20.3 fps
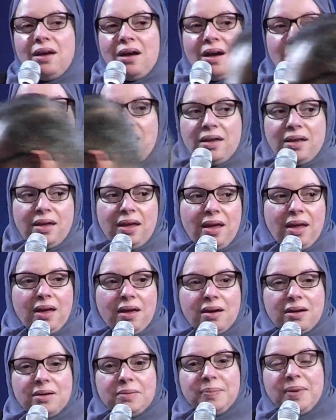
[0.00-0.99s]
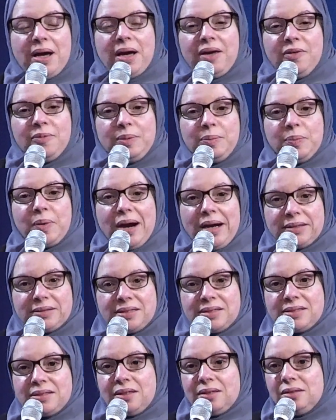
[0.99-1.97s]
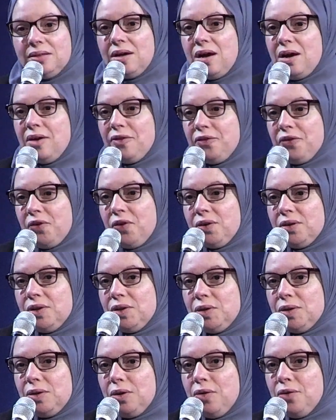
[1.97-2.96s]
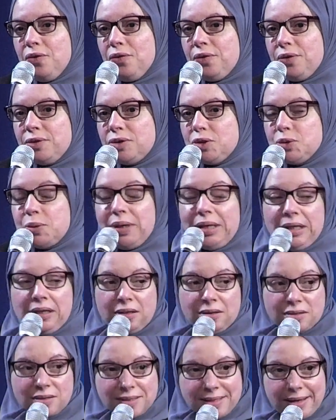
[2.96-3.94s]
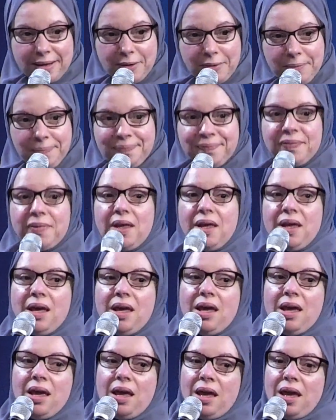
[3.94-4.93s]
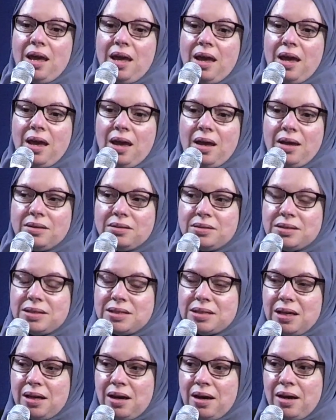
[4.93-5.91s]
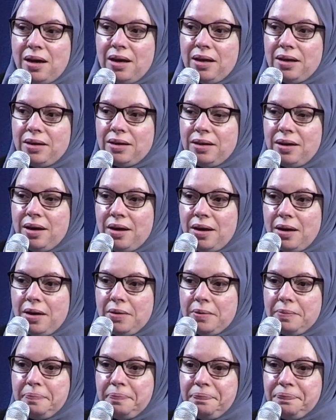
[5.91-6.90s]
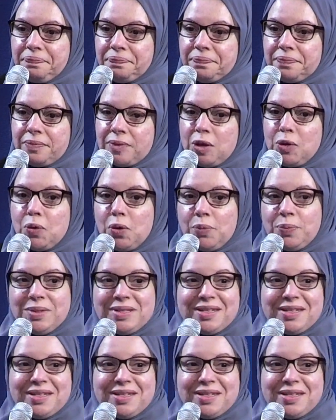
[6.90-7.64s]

I've been practicing law for a little over 20 years now. And I grew up in